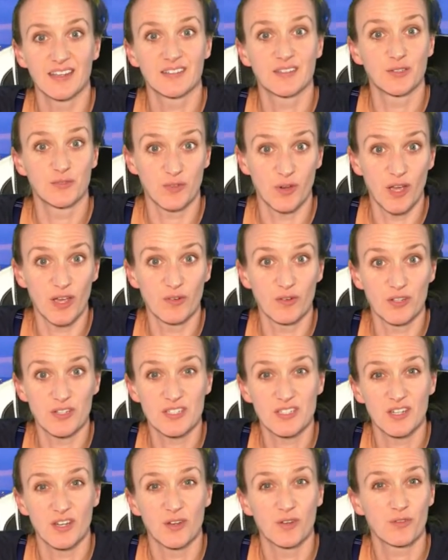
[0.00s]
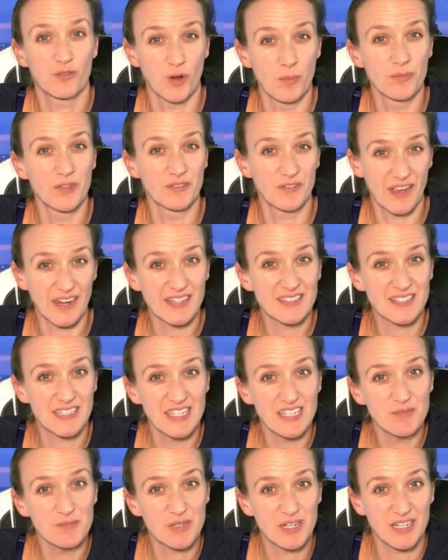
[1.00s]
the virus from the
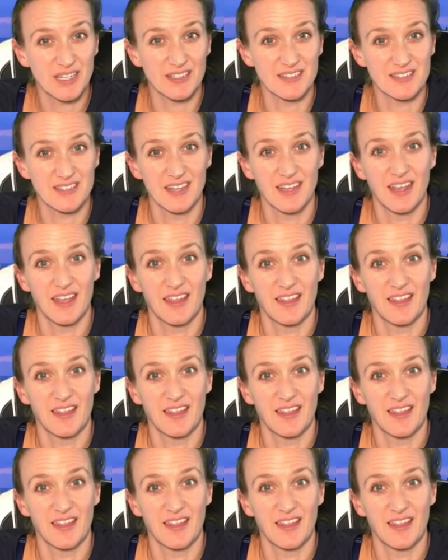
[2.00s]
vaccine because,